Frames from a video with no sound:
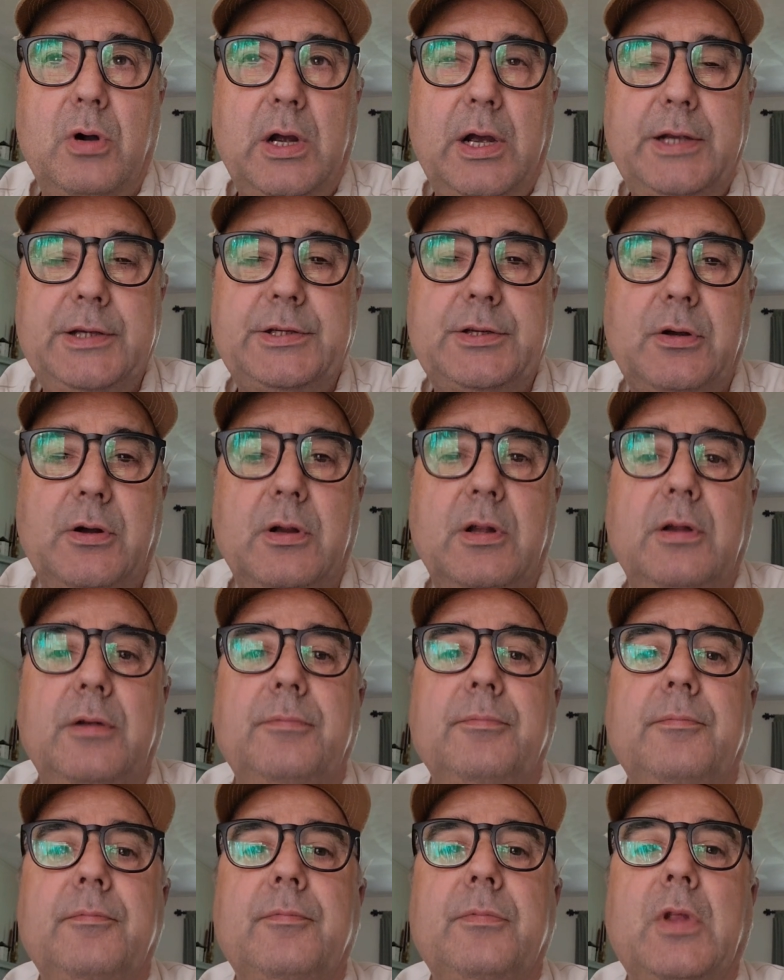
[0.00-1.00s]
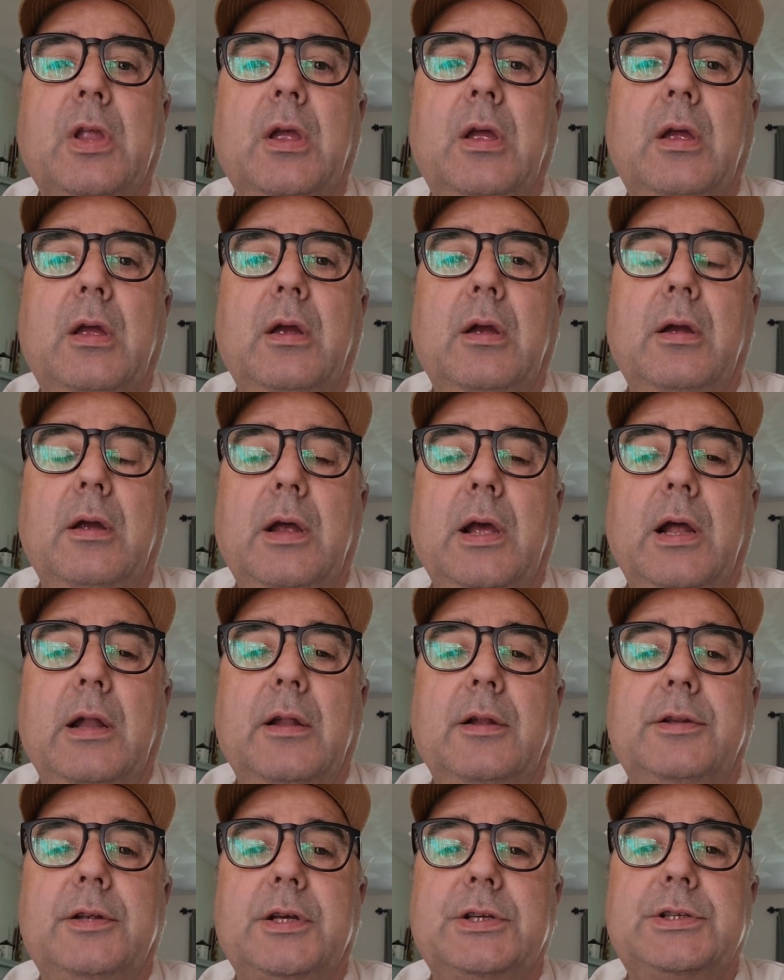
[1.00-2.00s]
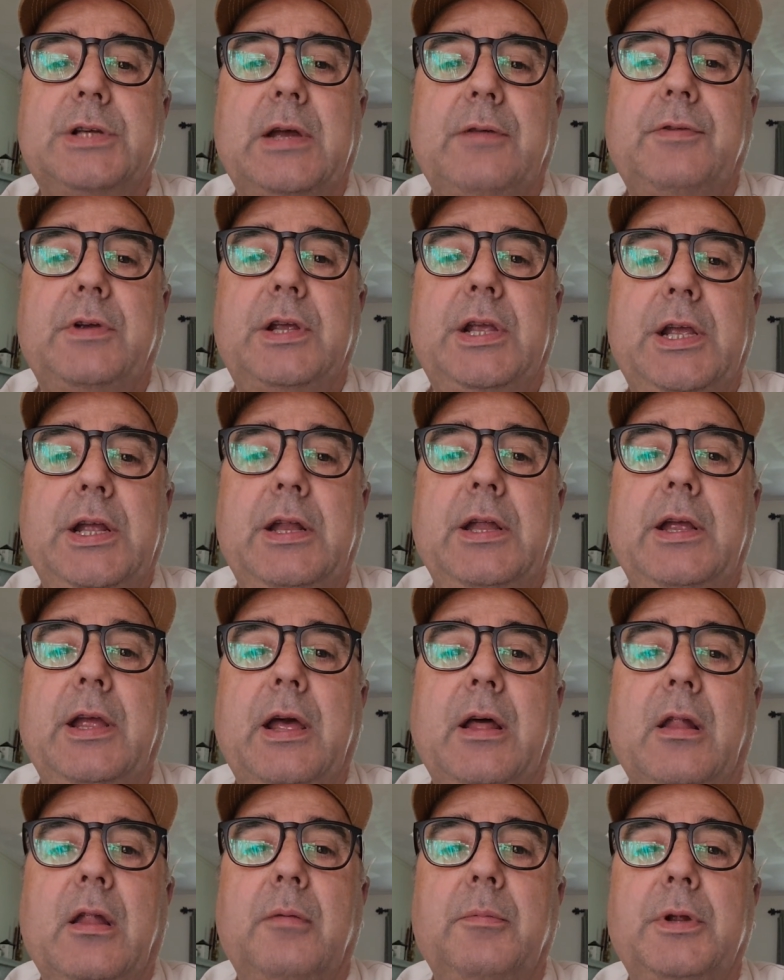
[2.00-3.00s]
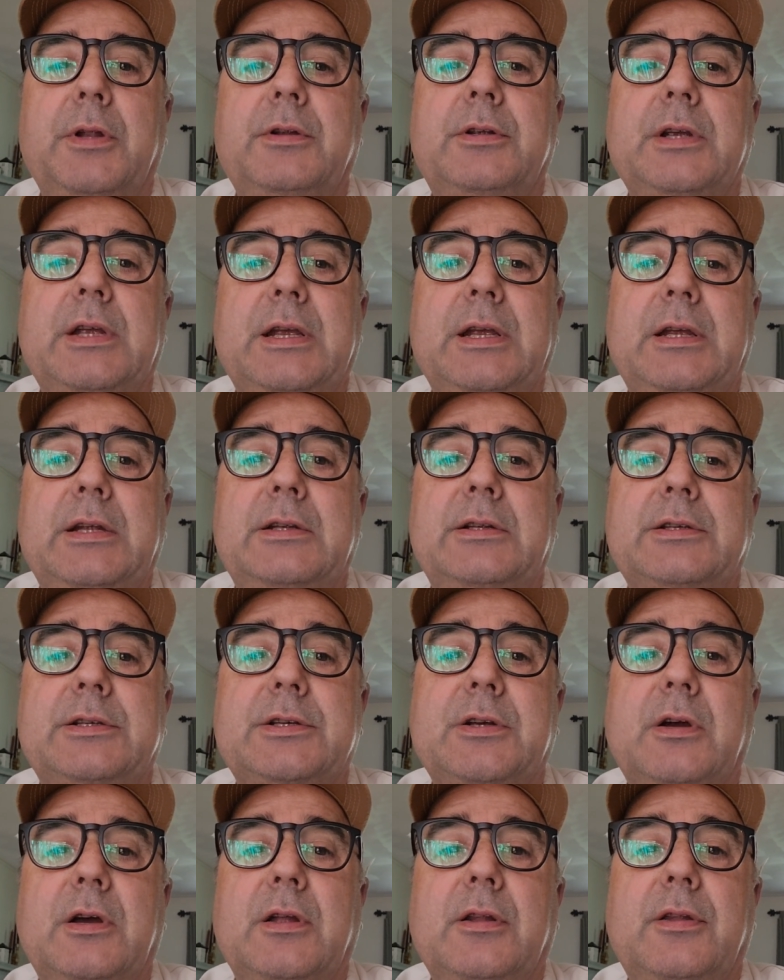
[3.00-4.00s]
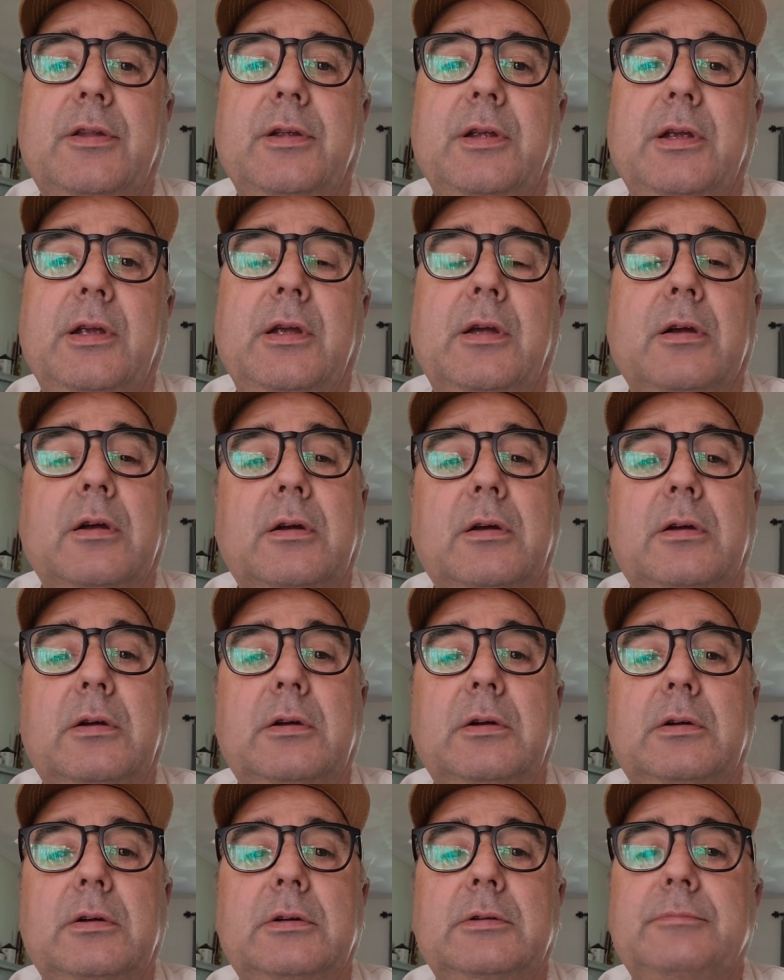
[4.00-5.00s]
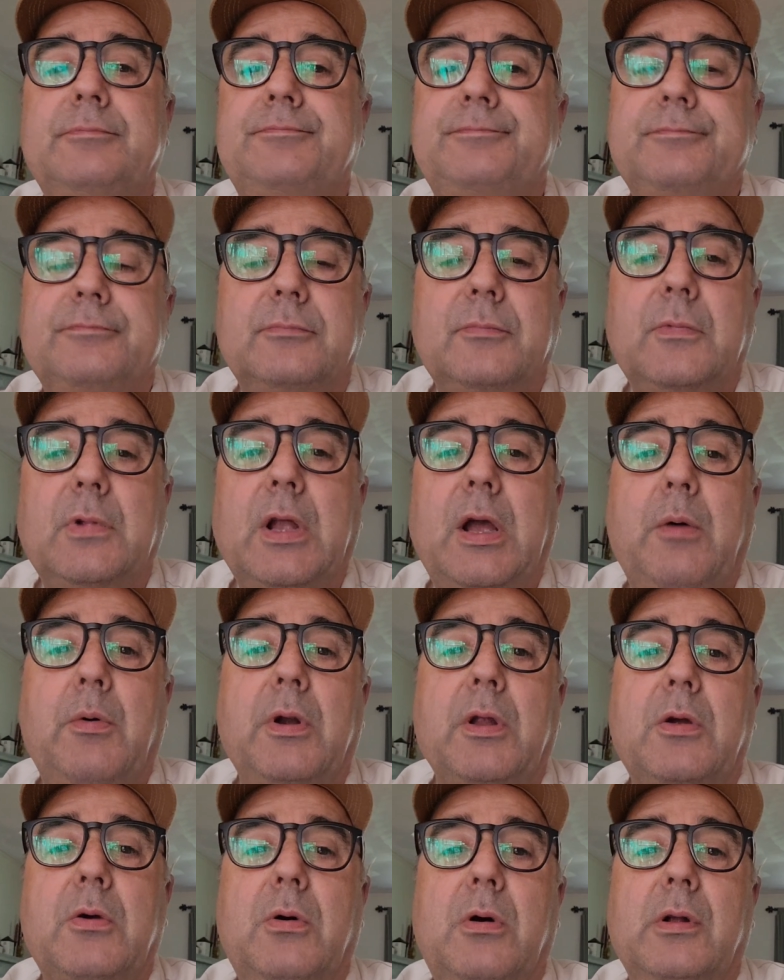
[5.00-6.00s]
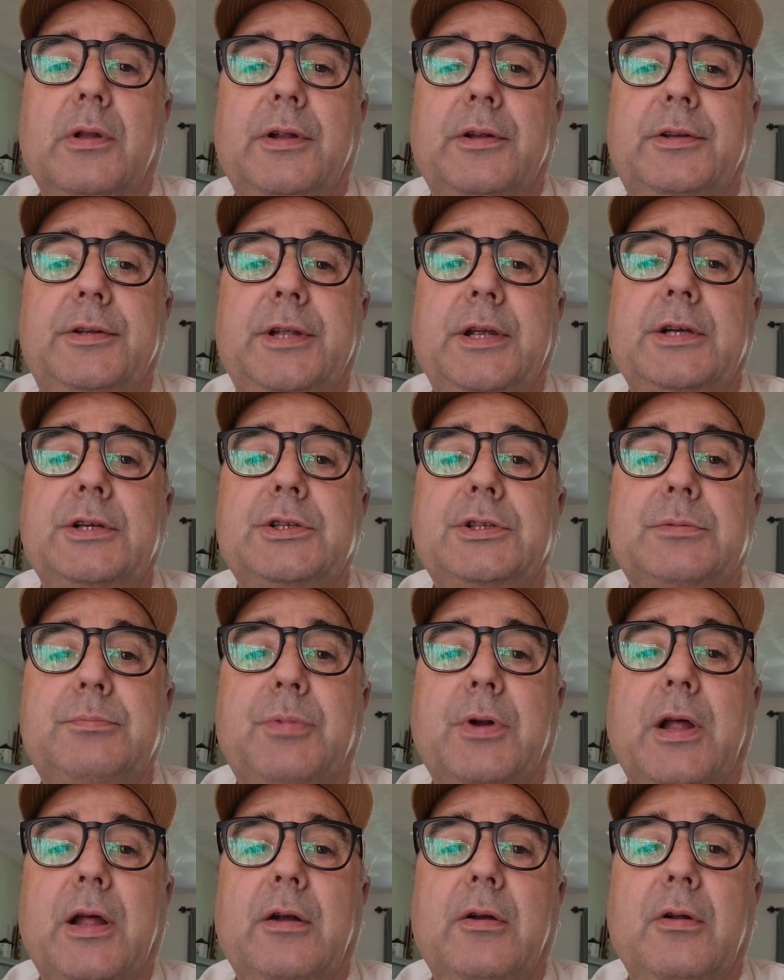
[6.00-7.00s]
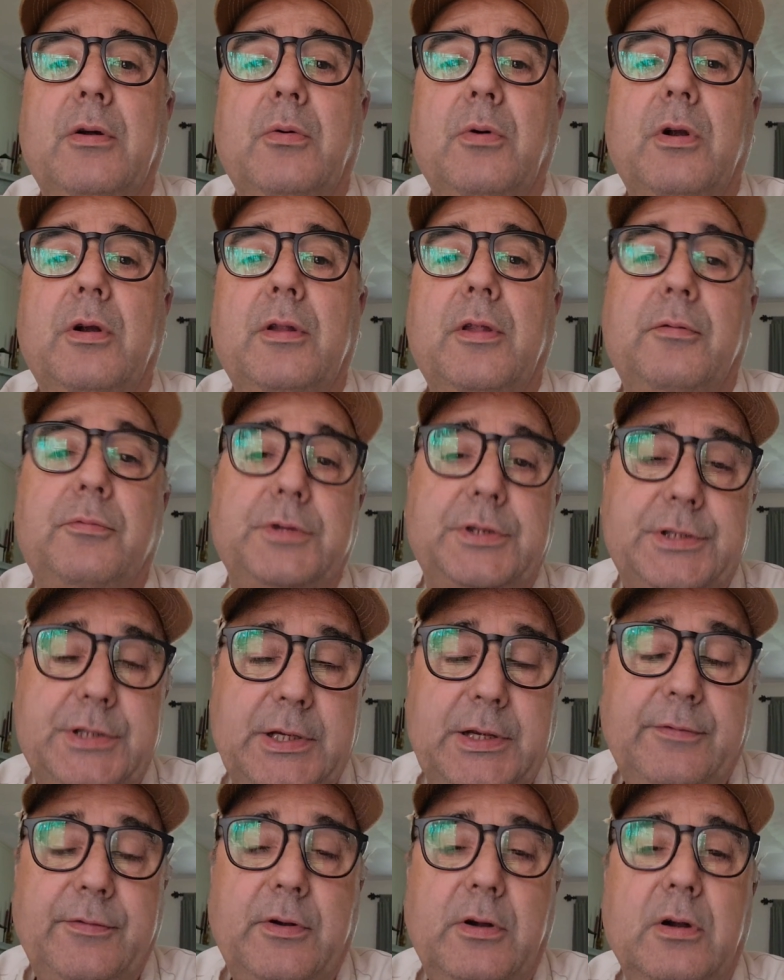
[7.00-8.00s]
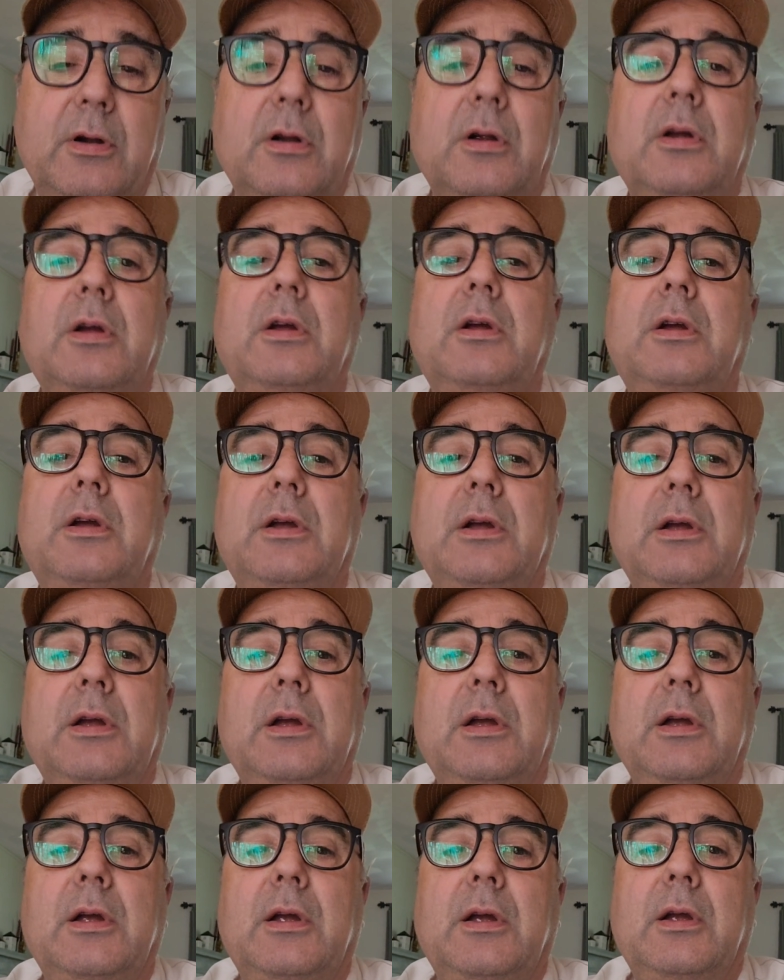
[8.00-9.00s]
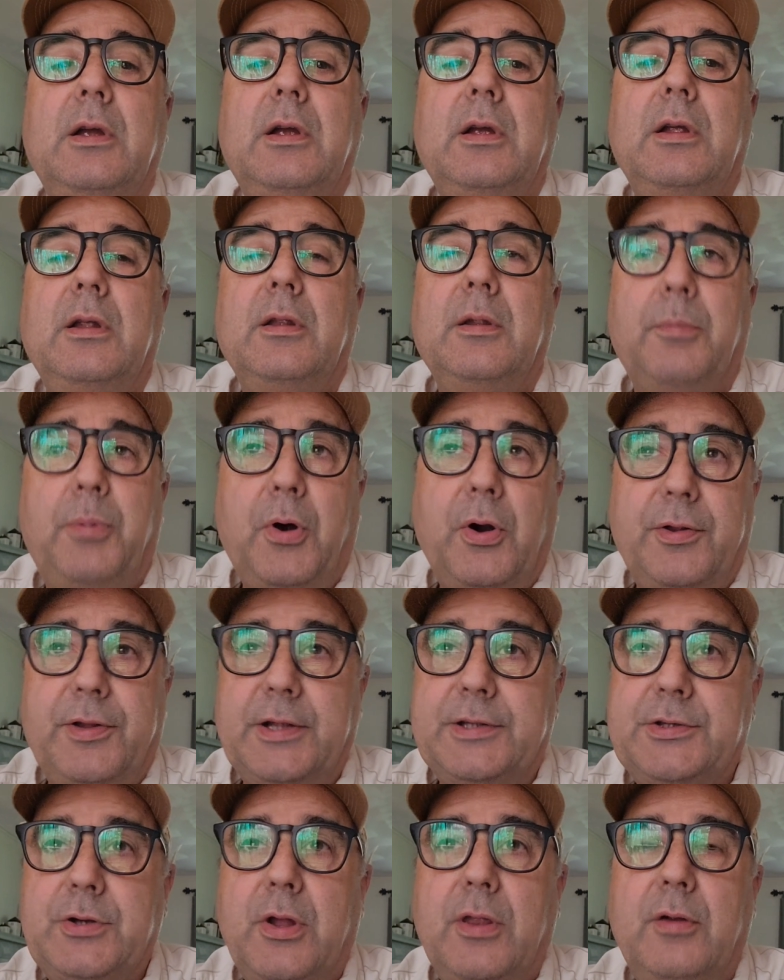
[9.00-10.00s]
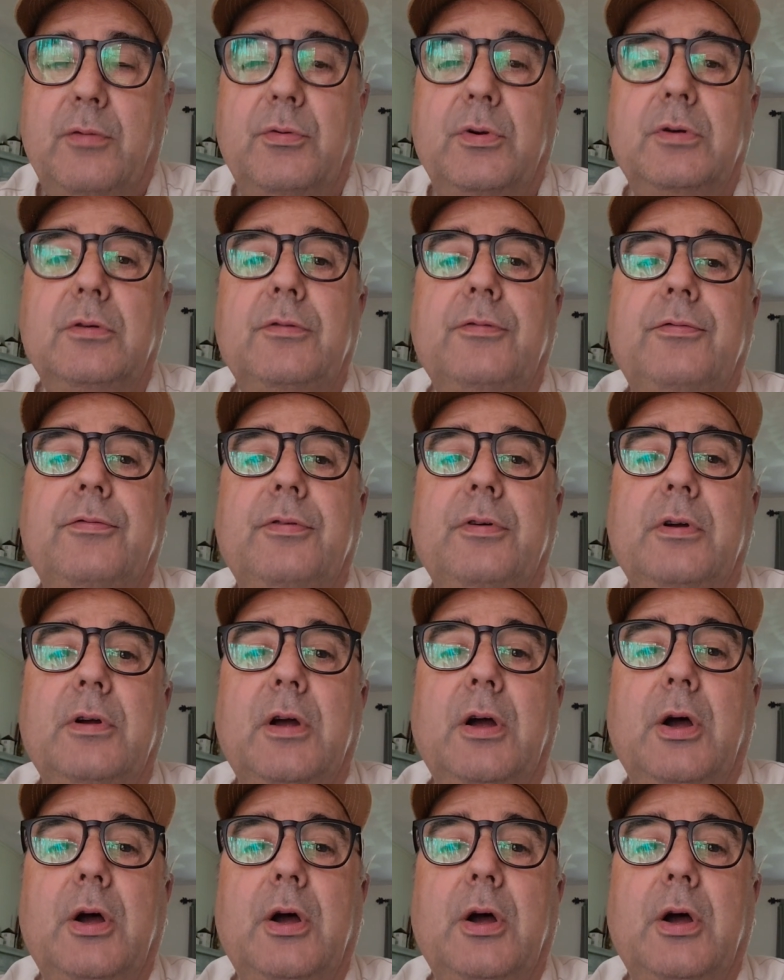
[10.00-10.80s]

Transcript: or ice on it. And it does have a heating element inside the, I want to call it a dish, but I don't know what, the receiver, the part that's on the roof.